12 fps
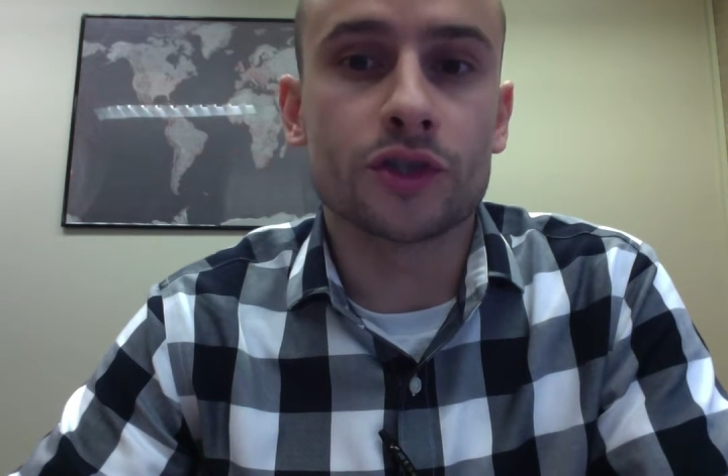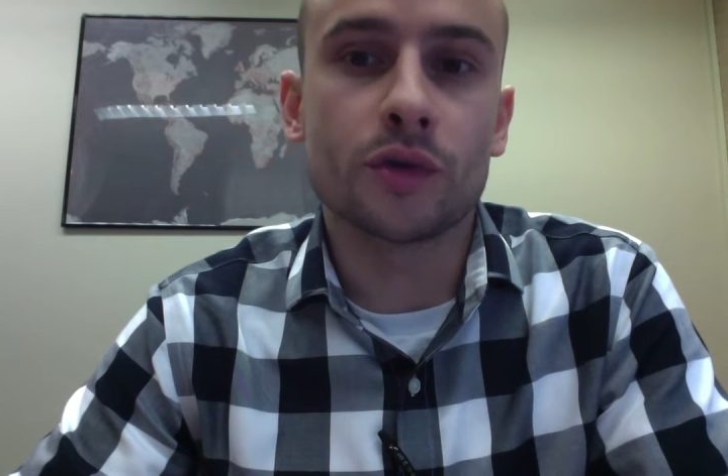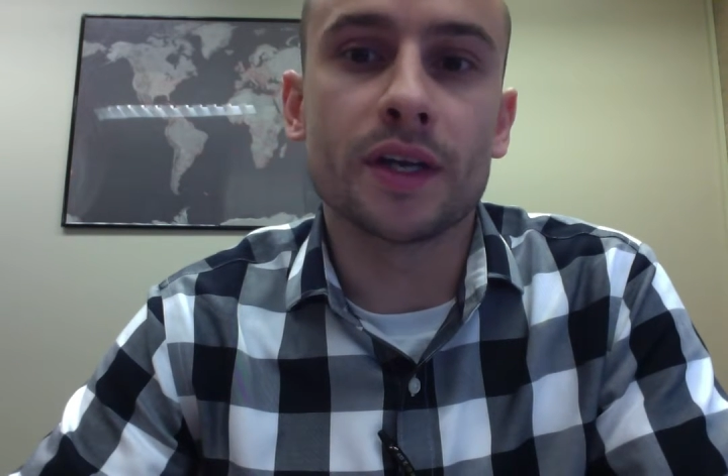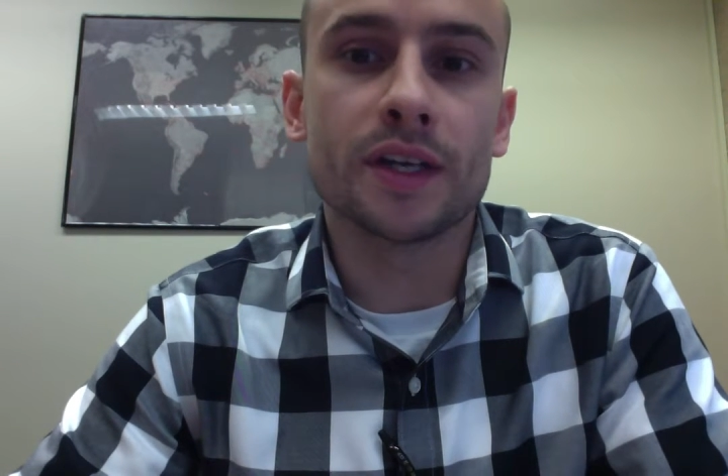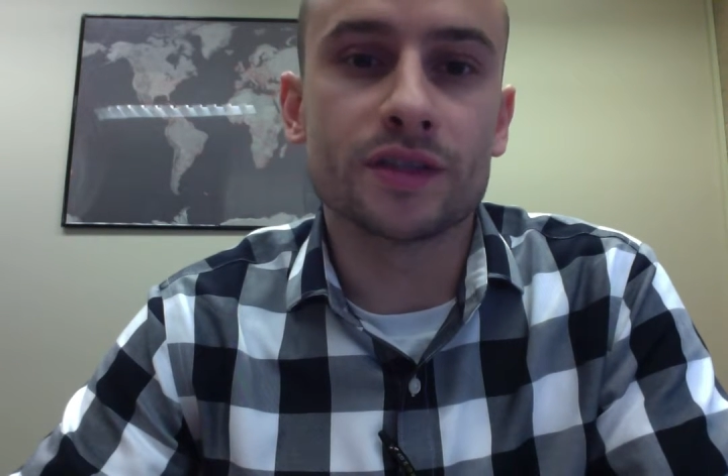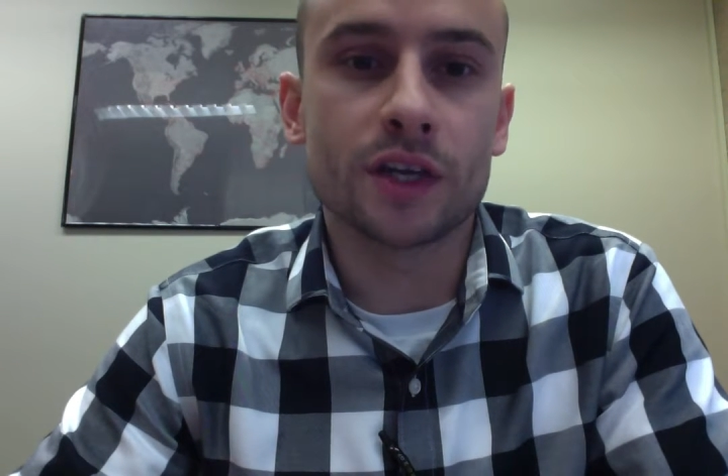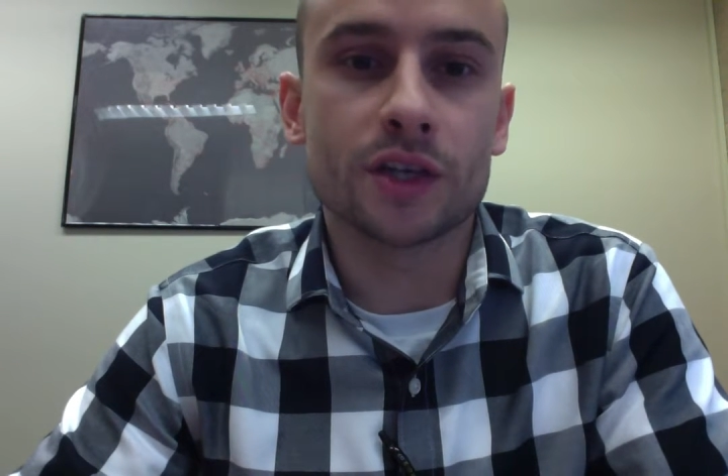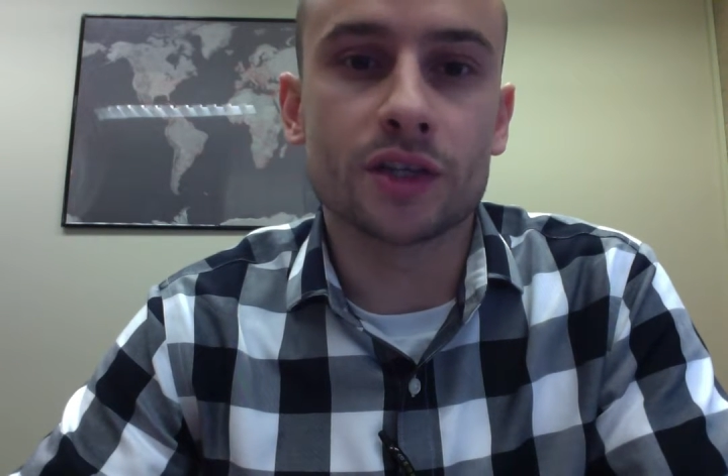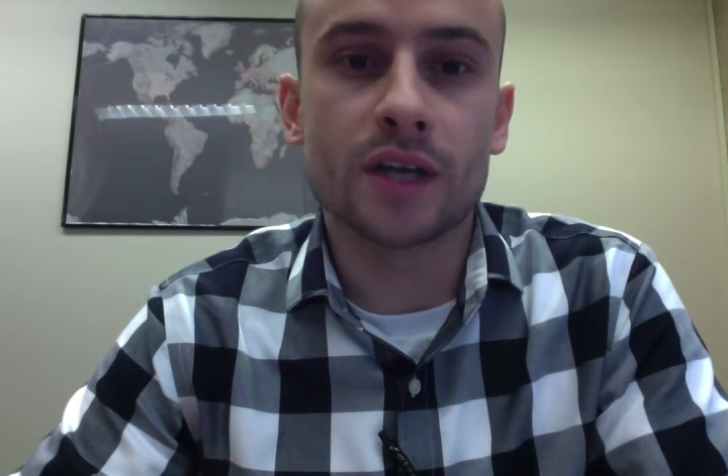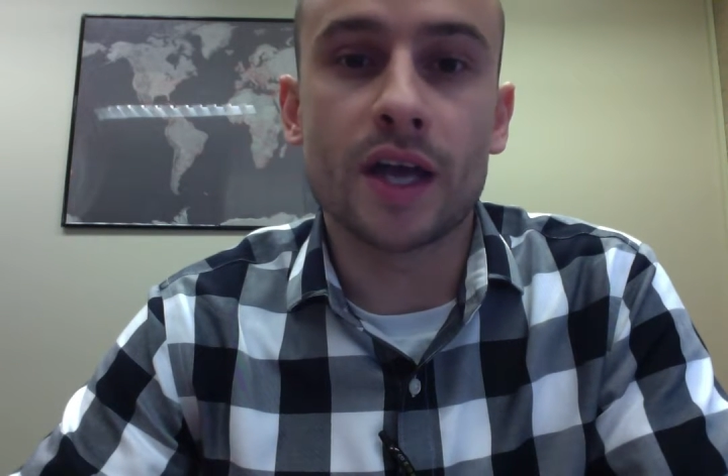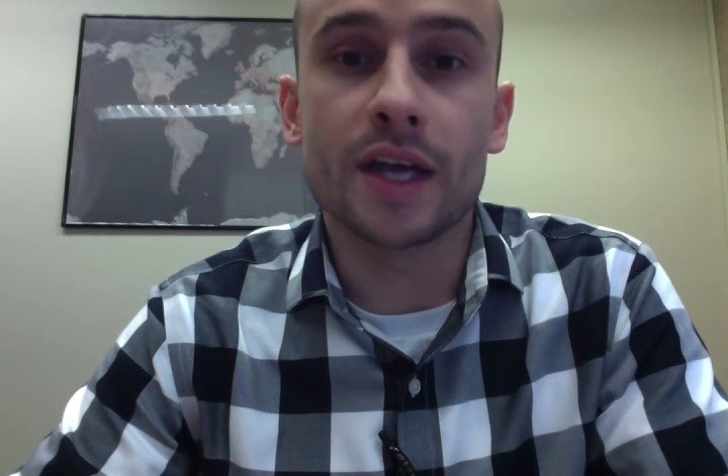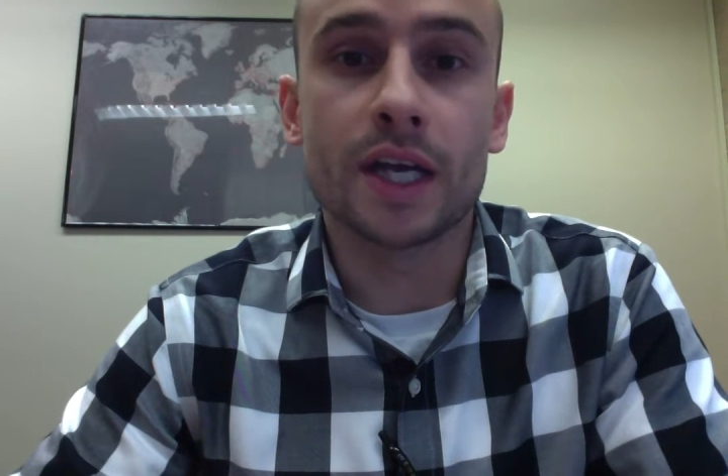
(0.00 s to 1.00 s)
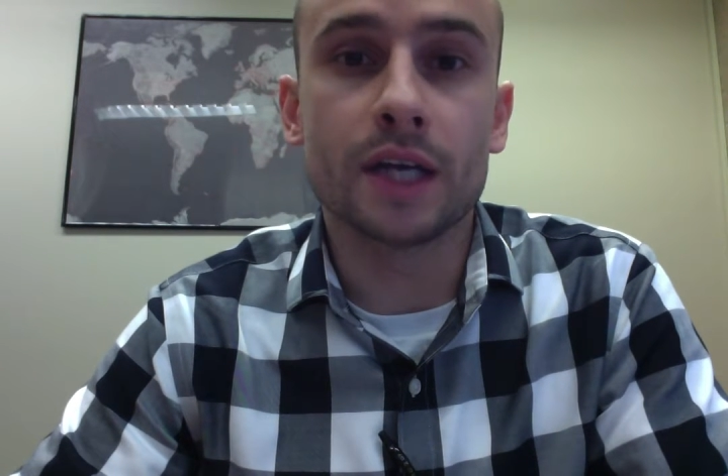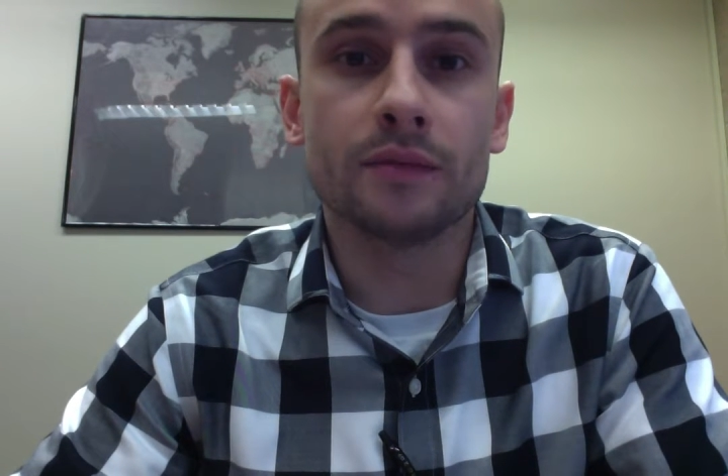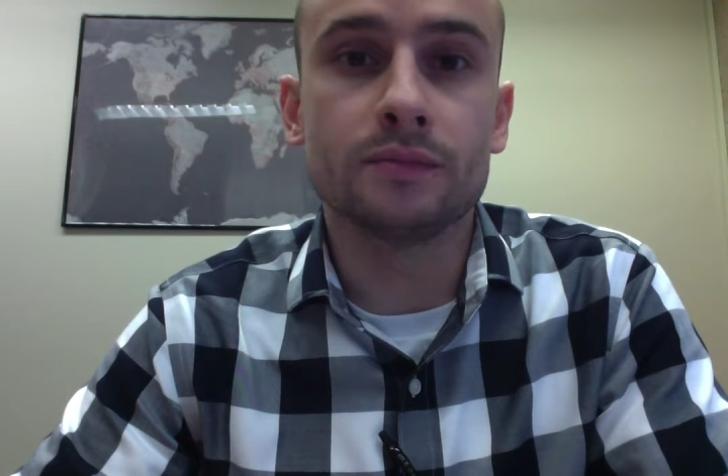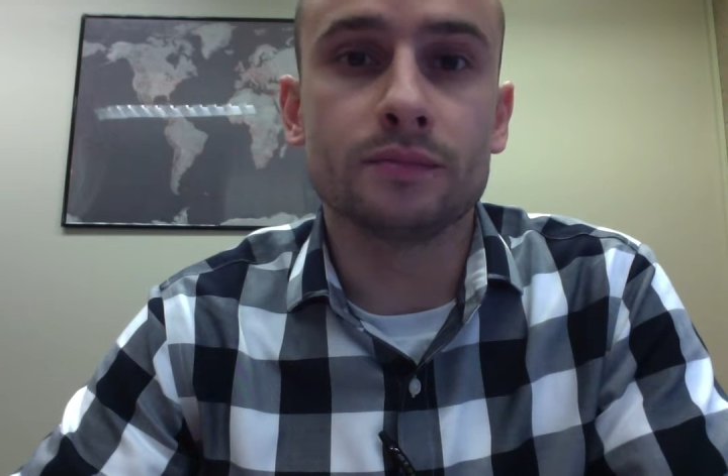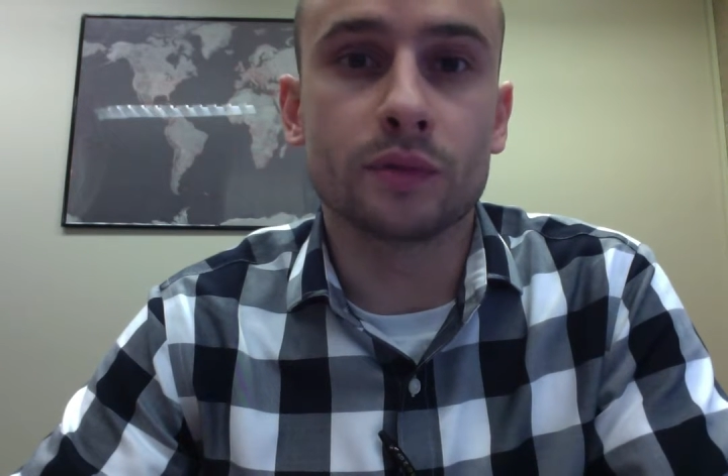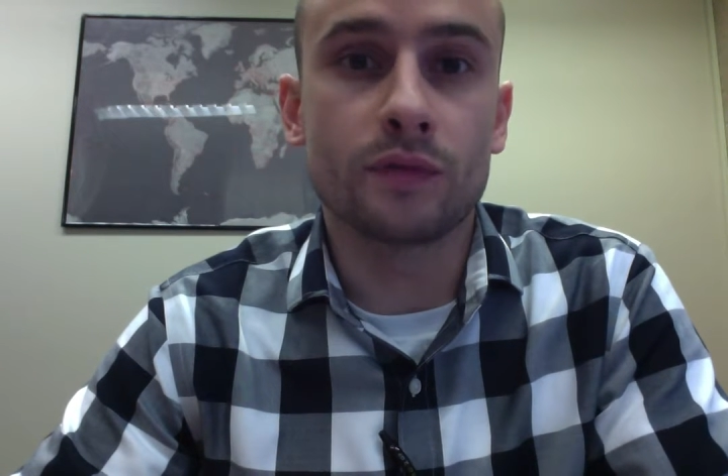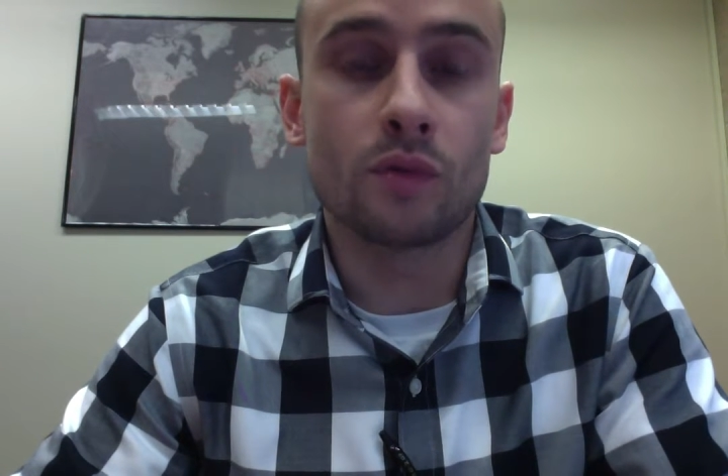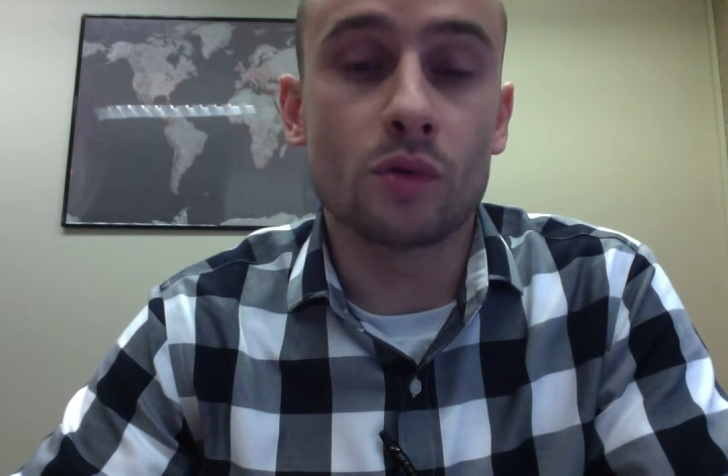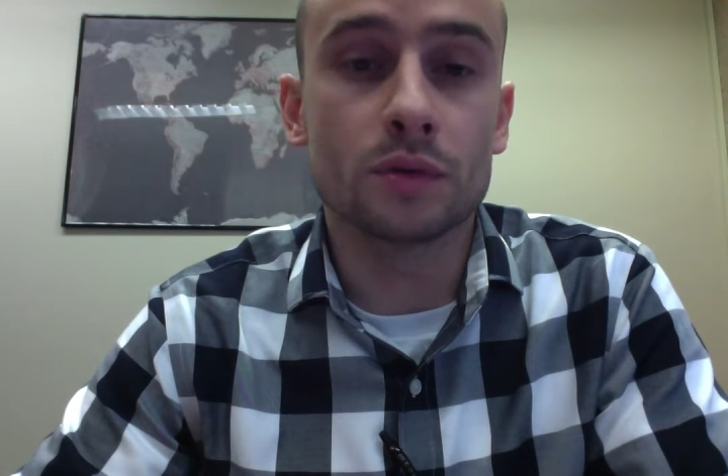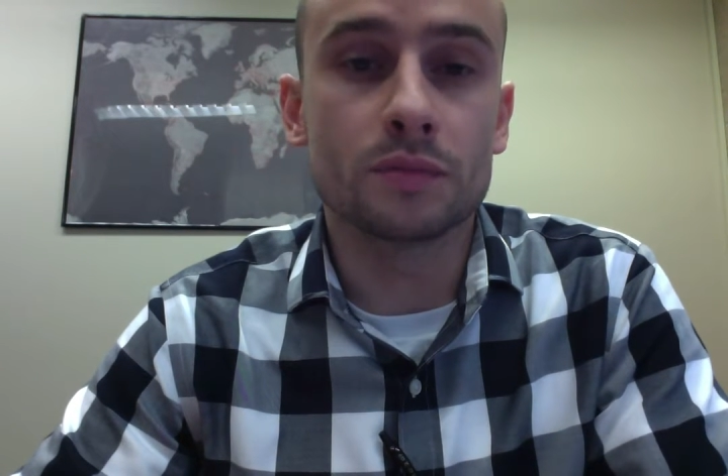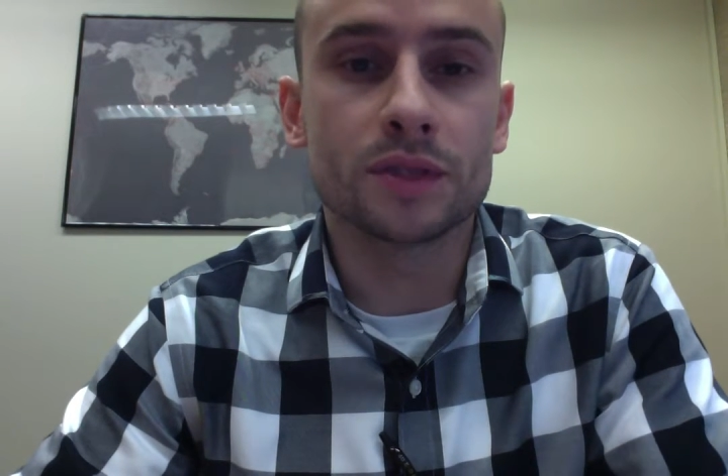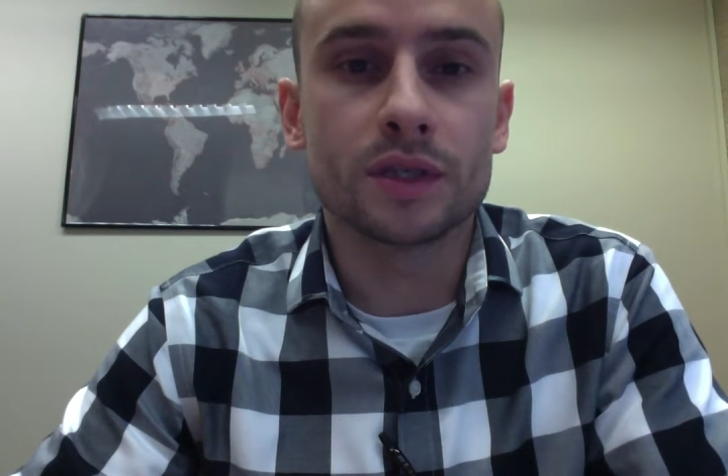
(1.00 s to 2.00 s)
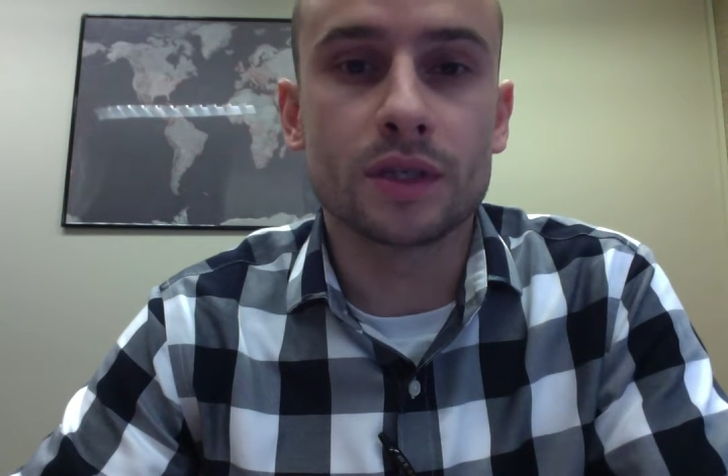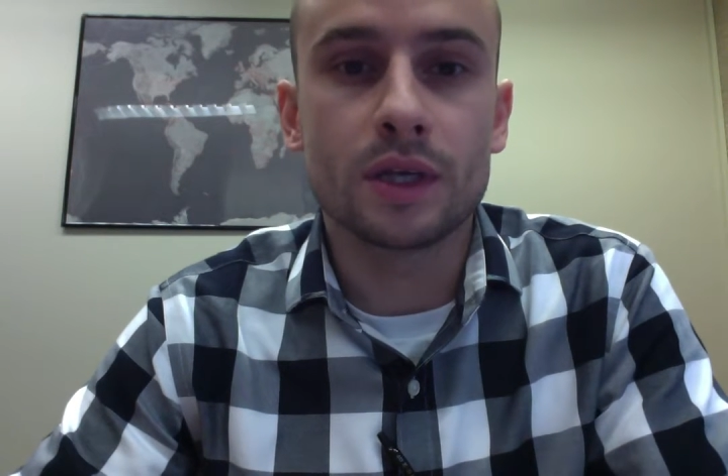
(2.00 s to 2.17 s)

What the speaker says: training session I had performed,